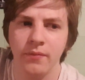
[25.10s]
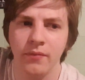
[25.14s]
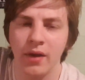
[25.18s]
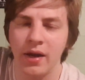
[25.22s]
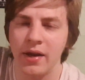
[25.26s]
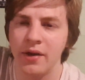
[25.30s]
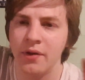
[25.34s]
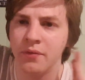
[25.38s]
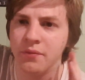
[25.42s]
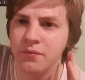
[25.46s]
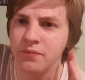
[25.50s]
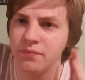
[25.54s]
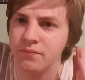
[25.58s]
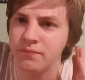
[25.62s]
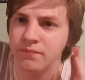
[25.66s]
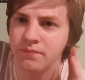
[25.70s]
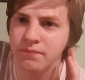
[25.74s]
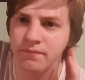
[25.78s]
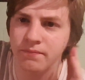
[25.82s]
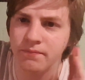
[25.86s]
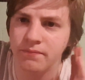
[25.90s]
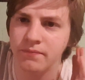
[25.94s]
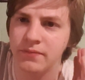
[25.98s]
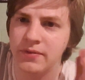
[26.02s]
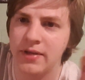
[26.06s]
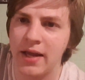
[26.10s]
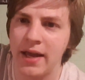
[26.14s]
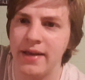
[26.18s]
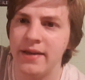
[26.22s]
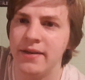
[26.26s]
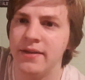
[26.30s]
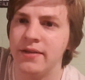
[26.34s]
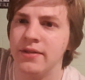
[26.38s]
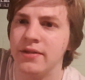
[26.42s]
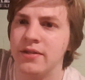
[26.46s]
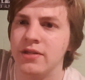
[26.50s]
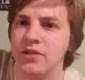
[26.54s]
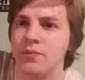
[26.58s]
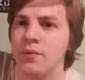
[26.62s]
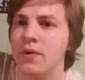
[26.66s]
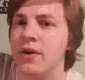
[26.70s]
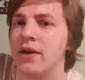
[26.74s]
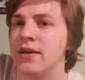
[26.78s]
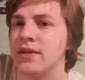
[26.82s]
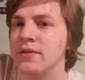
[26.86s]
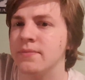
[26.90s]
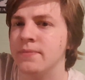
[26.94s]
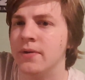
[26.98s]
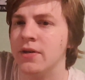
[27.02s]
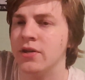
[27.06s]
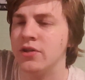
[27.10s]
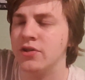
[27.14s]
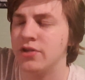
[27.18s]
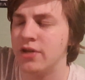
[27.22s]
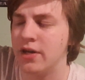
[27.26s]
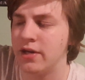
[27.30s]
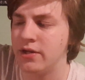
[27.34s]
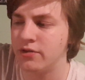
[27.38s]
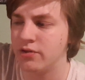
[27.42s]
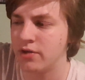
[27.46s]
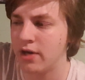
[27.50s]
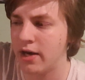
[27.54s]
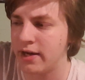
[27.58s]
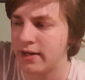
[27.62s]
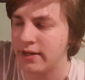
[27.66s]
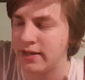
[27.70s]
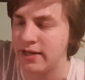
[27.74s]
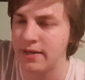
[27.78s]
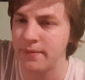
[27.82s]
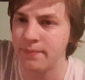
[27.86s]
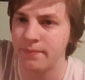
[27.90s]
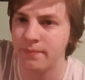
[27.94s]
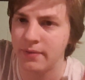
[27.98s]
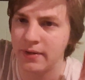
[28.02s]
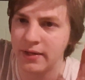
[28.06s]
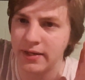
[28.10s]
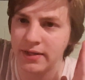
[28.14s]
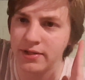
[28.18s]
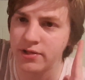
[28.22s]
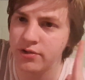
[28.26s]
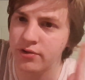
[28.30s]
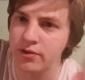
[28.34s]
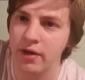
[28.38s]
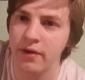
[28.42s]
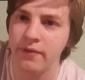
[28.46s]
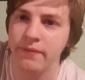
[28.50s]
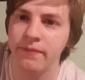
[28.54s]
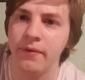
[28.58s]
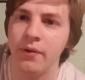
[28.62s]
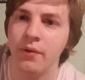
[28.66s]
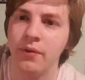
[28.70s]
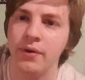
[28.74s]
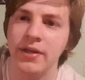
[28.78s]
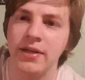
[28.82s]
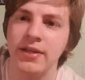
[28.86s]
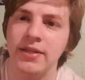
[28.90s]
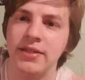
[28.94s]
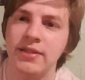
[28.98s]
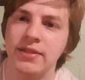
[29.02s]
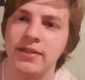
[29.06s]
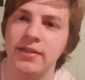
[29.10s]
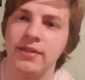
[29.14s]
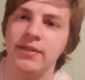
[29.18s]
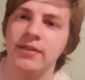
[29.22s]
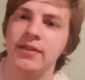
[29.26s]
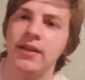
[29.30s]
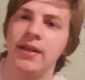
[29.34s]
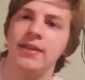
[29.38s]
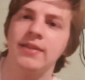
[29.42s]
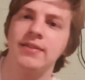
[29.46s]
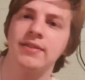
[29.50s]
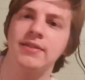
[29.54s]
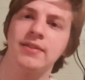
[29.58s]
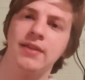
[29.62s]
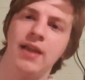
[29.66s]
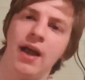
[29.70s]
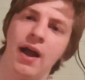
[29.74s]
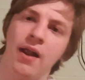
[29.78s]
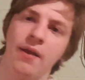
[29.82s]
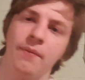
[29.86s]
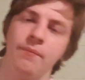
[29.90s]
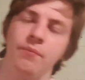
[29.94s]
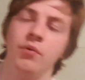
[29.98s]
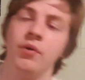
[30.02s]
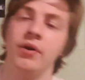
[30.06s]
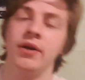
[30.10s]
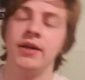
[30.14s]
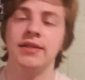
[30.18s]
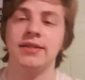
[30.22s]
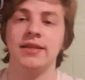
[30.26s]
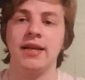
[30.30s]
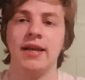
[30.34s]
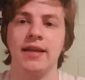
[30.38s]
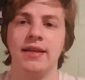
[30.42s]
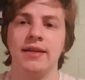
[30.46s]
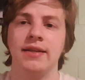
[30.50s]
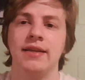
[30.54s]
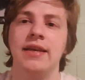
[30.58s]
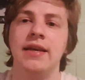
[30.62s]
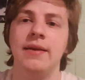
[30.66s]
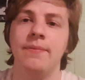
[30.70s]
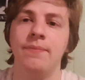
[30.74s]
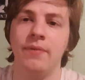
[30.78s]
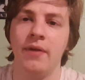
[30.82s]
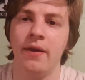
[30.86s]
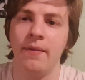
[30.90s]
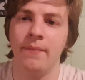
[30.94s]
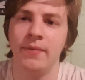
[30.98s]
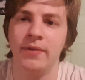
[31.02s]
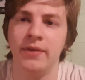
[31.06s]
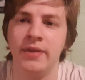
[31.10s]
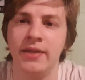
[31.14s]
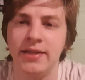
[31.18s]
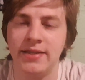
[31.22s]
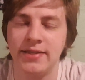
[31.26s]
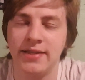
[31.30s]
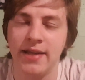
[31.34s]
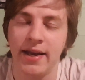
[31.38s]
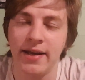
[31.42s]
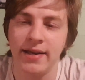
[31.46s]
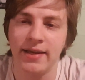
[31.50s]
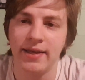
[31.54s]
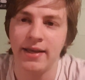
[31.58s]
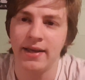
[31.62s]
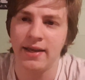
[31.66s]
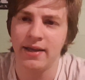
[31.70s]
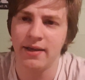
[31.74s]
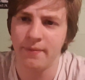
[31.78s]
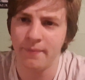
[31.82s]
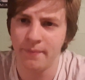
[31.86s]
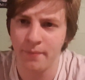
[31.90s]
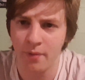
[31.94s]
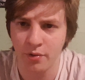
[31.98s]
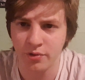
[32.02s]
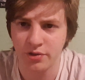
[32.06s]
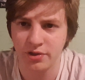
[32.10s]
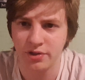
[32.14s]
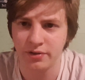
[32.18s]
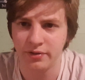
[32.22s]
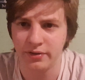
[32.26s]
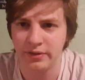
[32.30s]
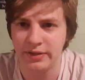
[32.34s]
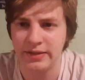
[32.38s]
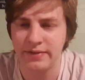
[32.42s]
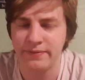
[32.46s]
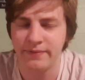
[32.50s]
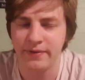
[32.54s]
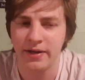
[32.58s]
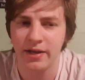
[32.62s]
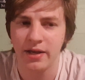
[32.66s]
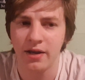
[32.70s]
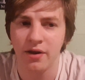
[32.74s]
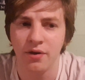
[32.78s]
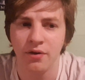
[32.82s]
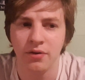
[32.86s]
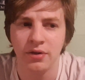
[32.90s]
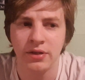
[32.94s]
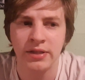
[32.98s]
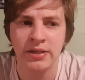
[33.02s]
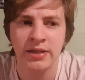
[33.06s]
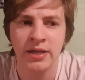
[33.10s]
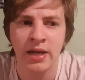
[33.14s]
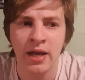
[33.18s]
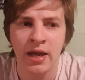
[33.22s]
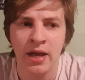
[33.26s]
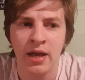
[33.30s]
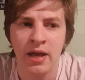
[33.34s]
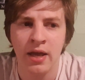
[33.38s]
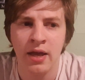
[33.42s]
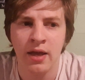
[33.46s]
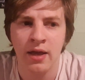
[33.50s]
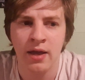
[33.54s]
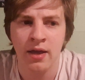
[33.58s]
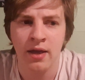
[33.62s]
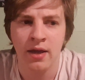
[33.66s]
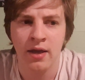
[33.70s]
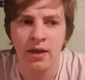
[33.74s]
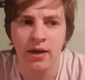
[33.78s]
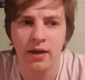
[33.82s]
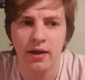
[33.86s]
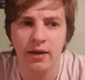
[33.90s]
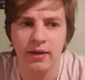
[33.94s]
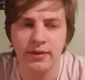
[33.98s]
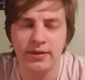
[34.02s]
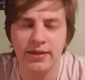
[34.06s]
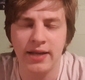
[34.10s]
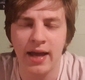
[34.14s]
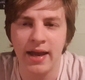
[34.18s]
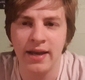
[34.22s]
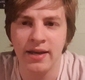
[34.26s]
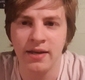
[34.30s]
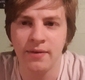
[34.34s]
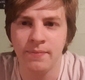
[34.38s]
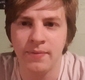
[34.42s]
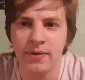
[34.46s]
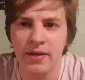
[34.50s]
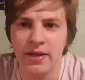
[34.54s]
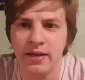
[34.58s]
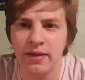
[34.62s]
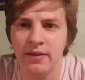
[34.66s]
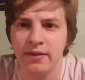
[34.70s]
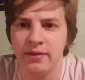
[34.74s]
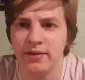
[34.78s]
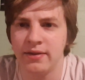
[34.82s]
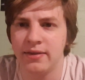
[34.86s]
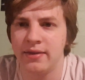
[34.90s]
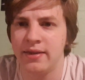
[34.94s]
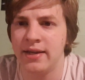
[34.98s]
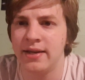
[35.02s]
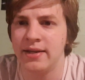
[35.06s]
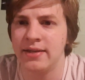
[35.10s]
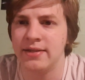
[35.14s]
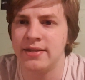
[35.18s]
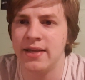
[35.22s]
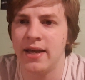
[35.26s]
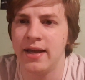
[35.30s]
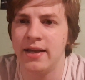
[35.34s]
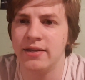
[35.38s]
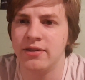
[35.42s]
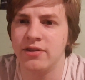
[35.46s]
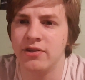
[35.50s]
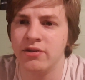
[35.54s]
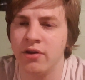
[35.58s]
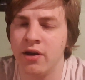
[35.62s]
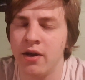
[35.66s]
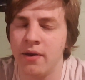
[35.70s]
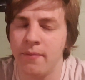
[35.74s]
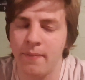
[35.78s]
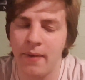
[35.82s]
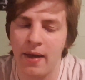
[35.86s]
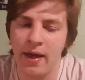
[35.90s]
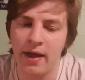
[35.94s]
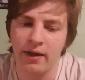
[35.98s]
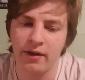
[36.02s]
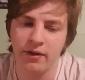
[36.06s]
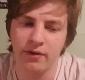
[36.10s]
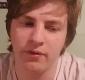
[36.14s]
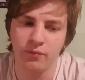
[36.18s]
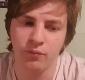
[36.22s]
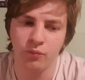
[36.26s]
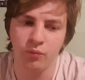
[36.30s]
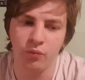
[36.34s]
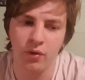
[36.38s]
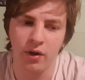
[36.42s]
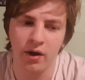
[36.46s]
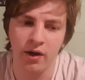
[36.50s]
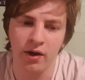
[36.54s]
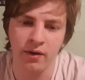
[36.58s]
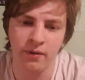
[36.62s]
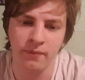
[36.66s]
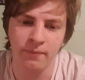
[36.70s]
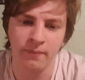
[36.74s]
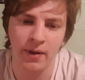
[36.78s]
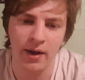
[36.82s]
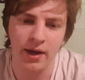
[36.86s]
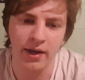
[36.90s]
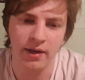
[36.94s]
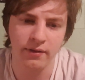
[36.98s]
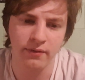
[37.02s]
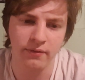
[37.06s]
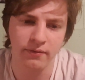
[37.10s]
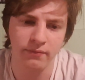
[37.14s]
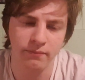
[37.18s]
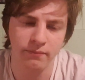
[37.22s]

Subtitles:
don't tend to swear as much. I try to keep things straight focused and as on point as I can keep them, and these tend to get emotional. These videos tend to be the things that scrape back where my